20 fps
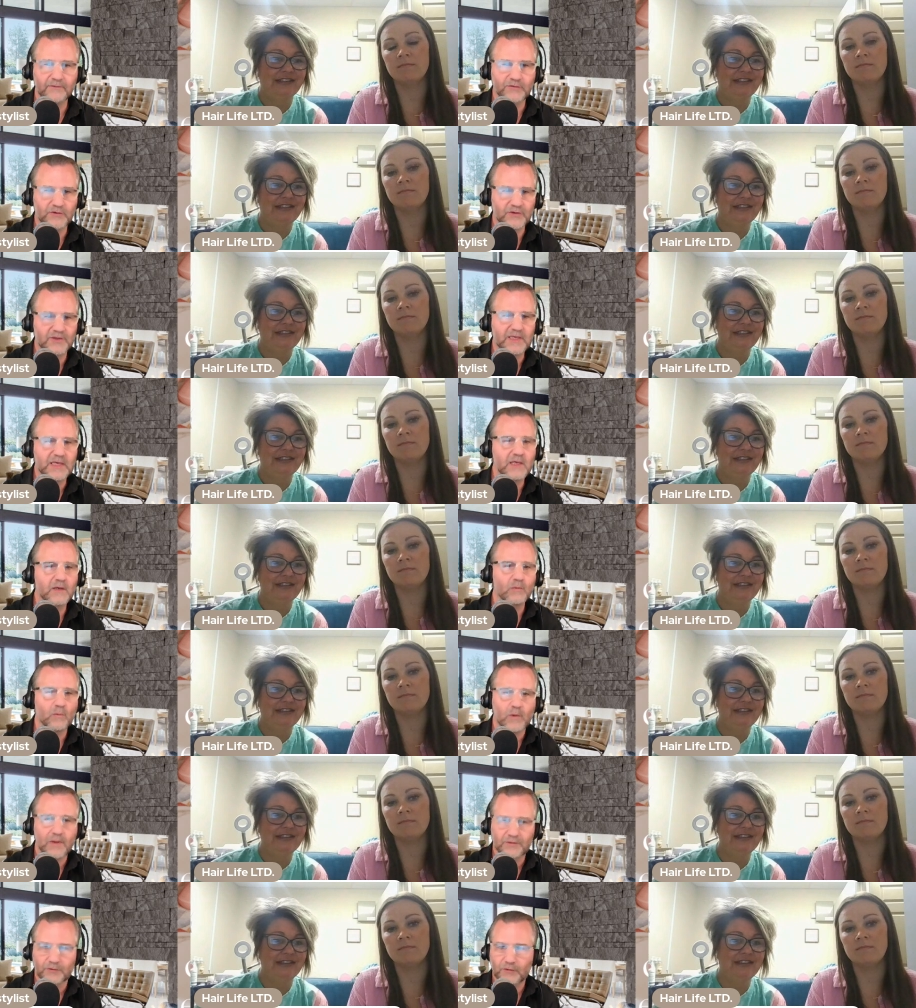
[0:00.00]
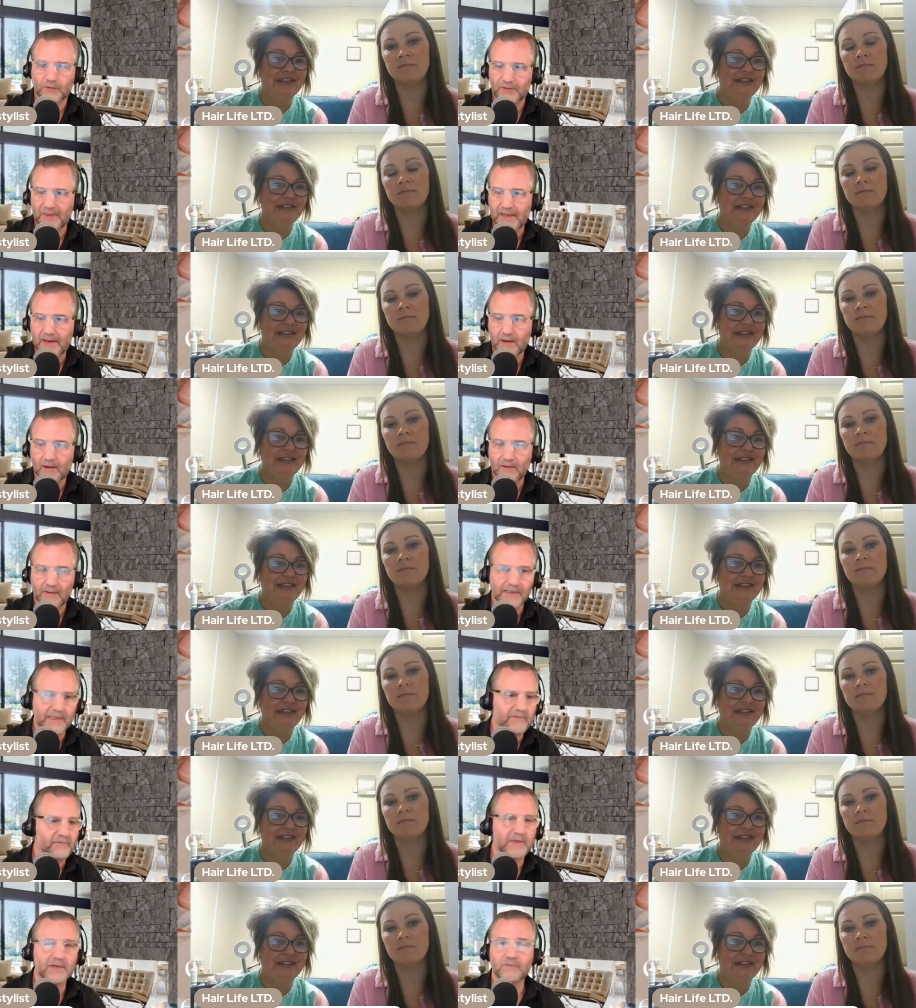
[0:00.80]
Speaker 1: seeing what's there.
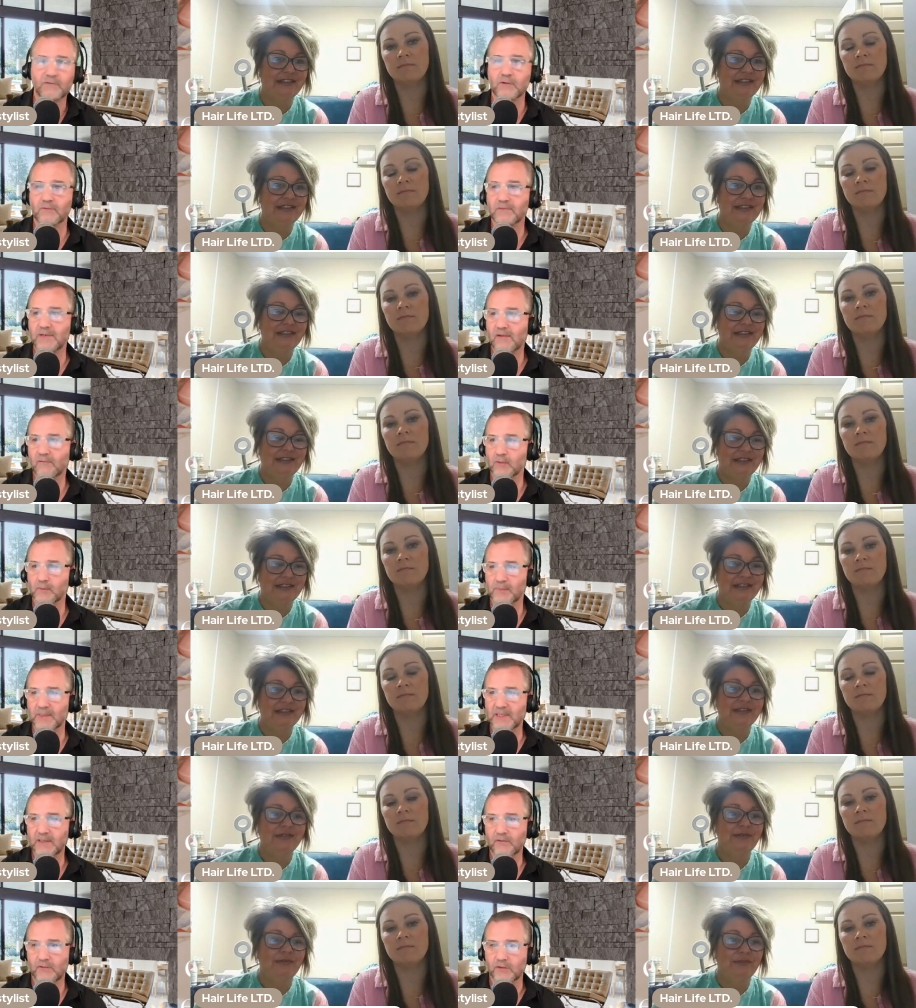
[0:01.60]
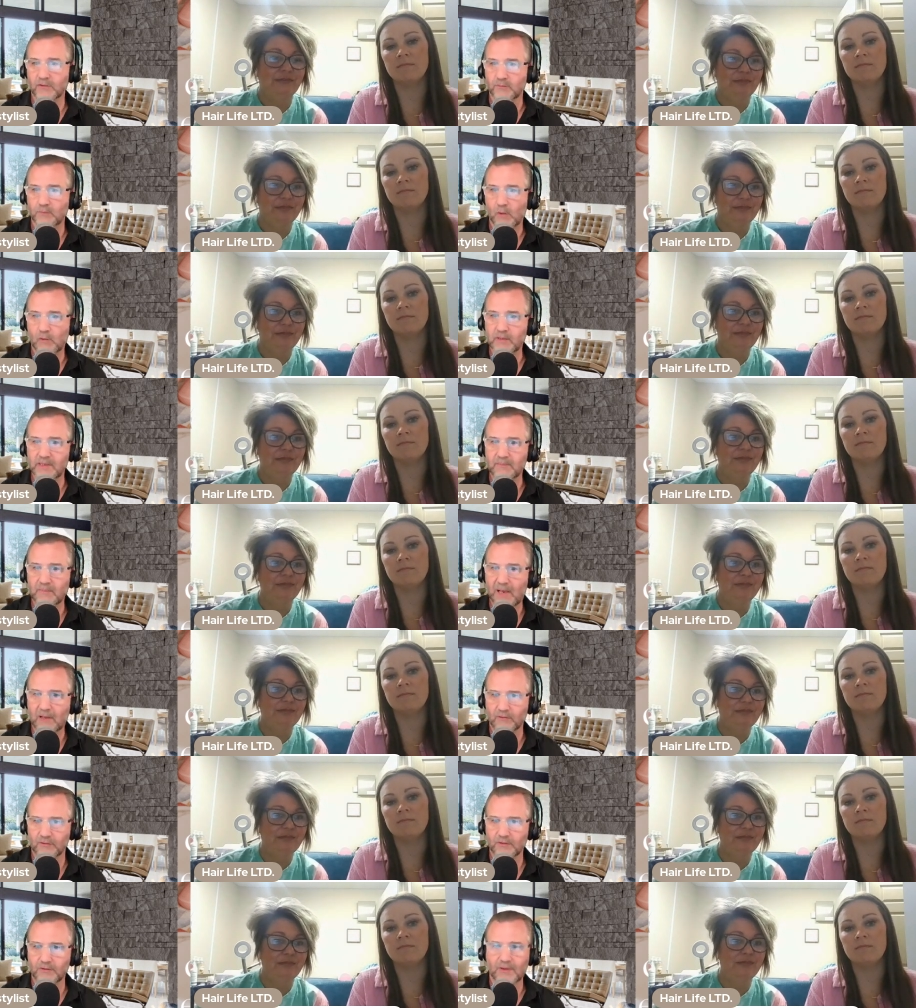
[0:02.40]
Even if you've never been to the Smoky
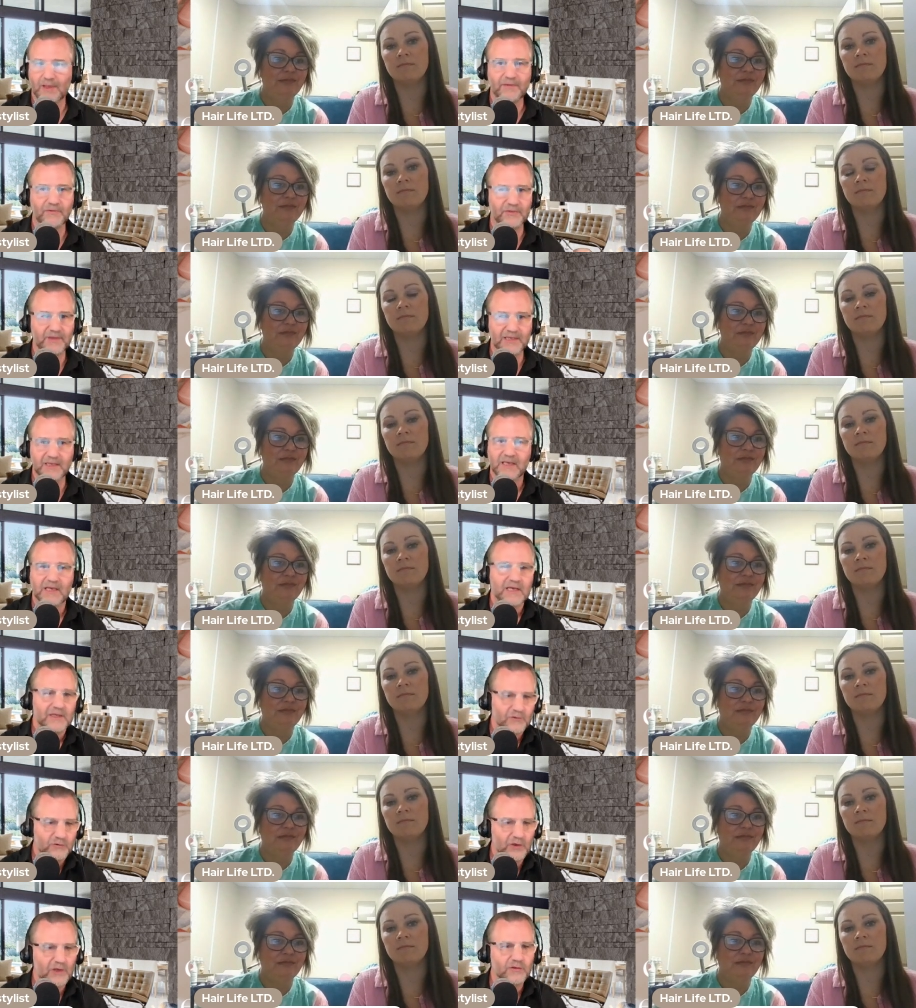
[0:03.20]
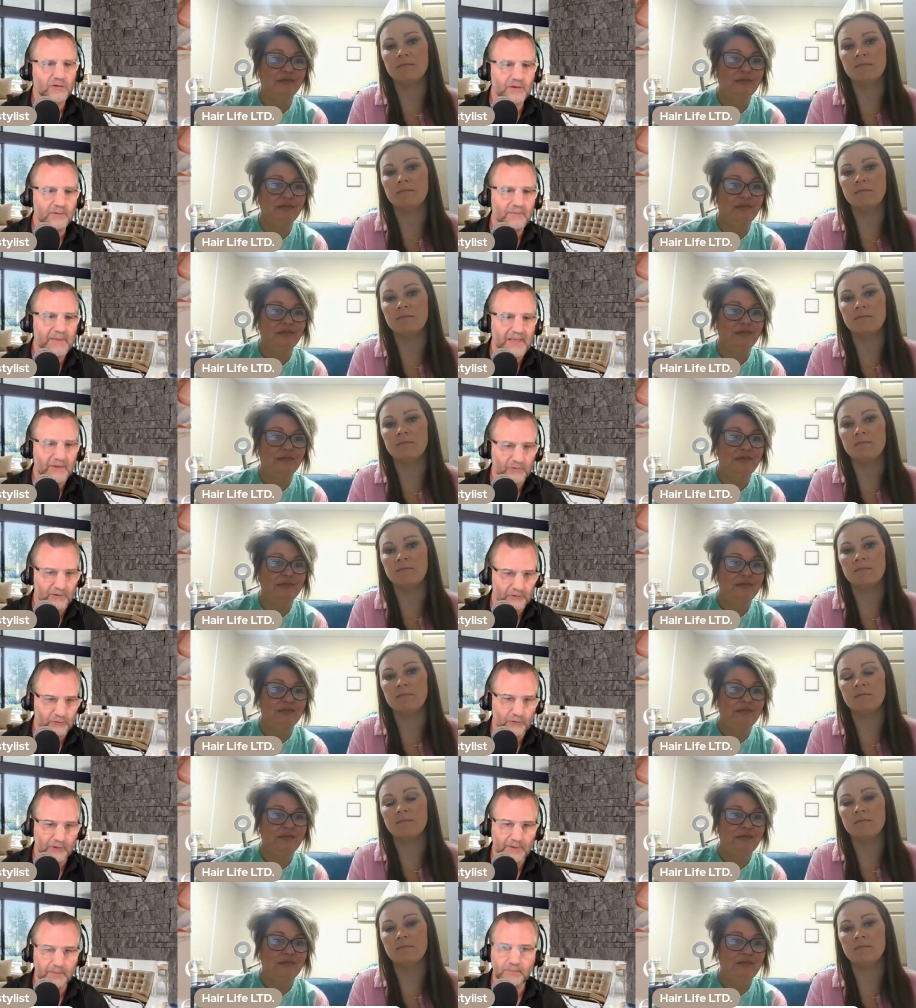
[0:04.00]
Mountains, I think just to make the
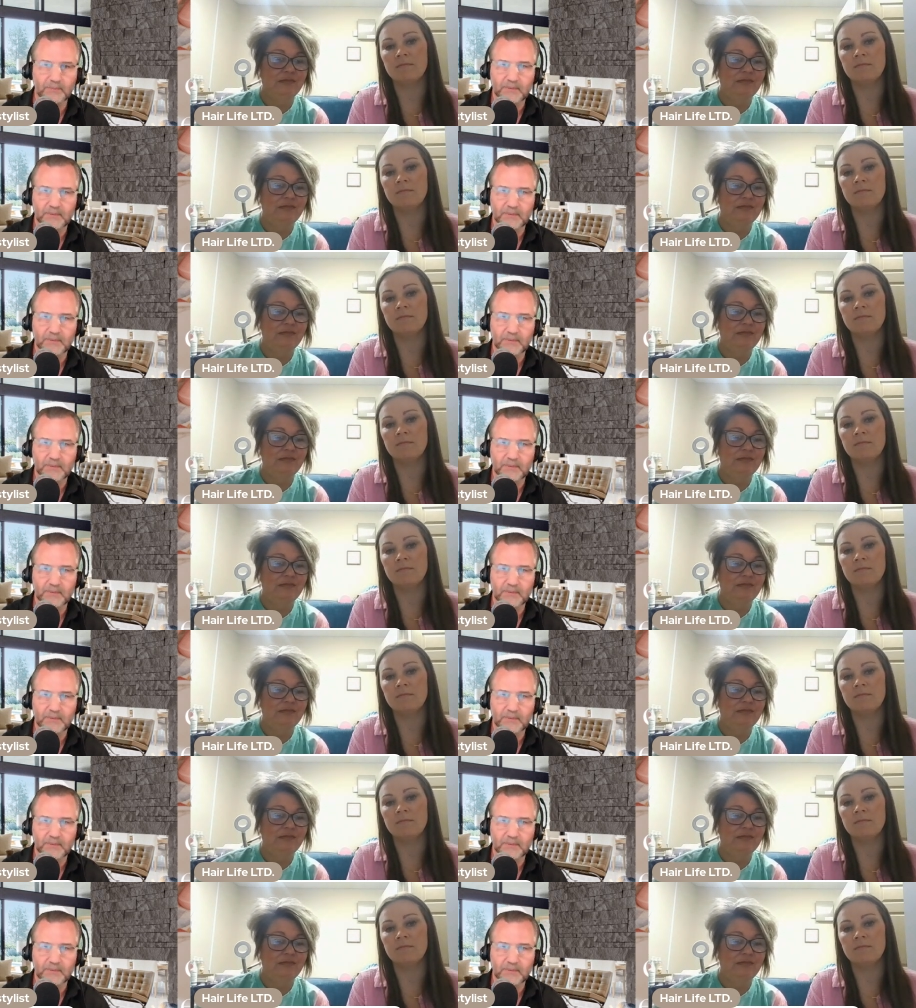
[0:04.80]
trip